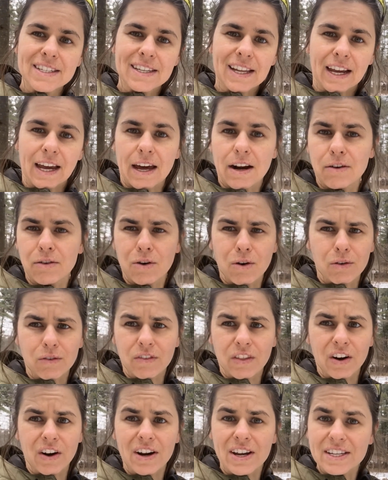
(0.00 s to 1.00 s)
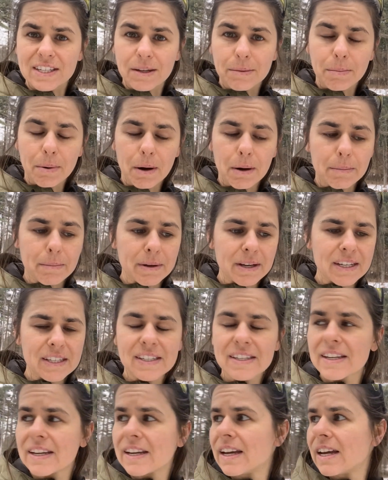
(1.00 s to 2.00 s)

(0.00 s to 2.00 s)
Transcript: Like I don't know if there is a purpose.